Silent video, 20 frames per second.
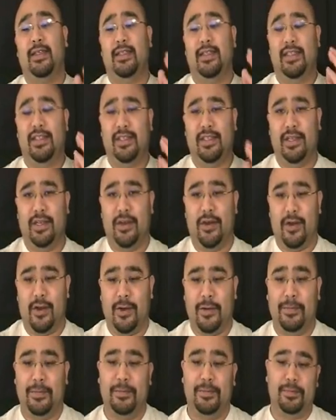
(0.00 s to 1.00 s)

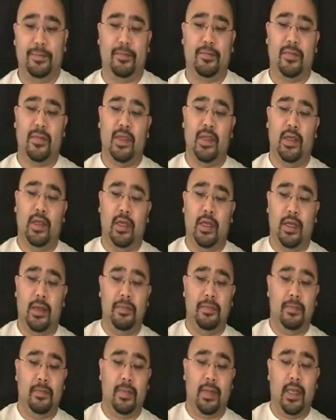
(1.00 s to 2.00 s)
cigar.
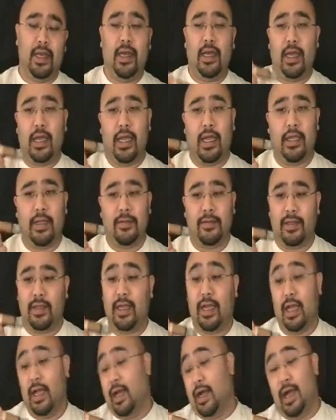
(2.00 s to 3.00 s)
I
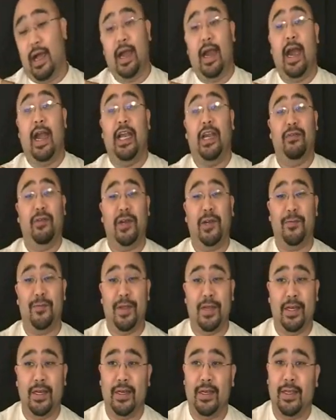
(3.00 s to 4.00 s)
highly
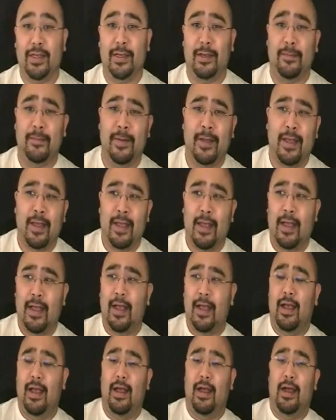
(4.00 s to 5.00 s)
recommend it.
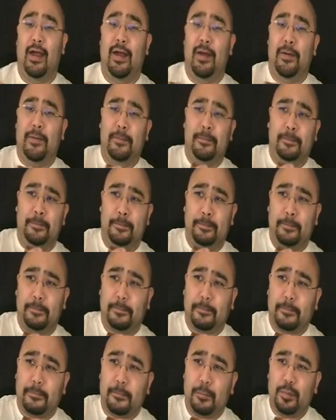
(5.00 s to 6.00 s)

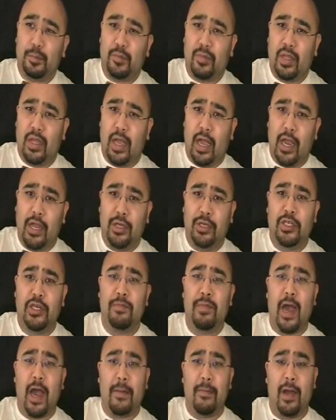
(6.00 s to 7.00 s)
I
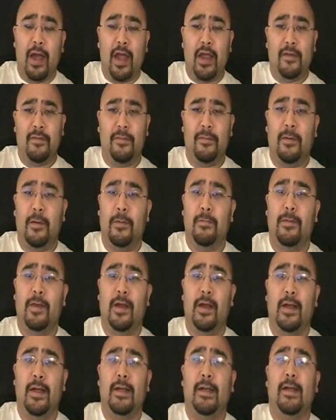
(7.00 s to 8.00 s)
usually buy mine from
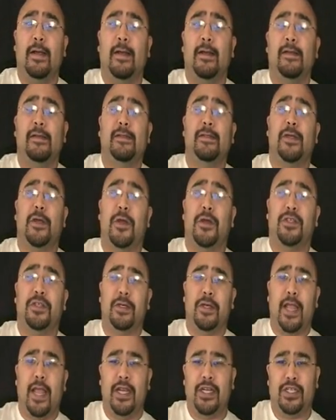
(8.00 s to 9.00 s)
Cigars
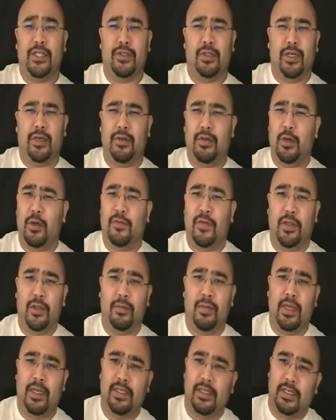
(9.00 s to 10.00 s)
International. I don't know if other
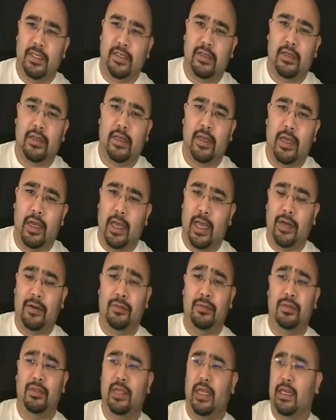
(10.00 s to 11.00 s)
places. I
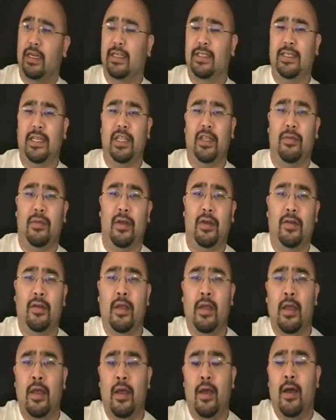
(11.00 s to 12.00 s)
didn't see them
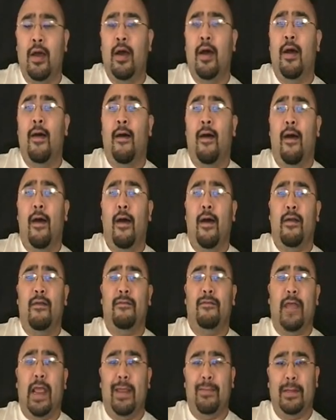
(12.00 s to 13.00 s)
on
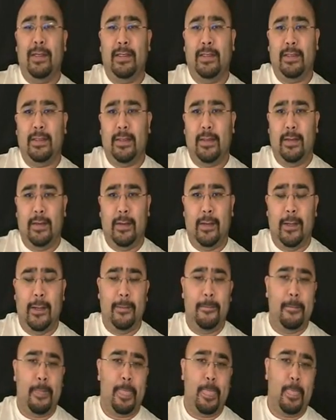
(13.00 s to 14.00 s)
Famous.
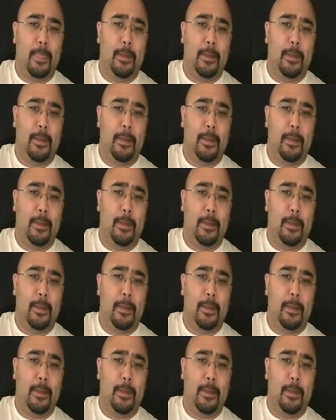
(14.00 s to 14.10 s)
But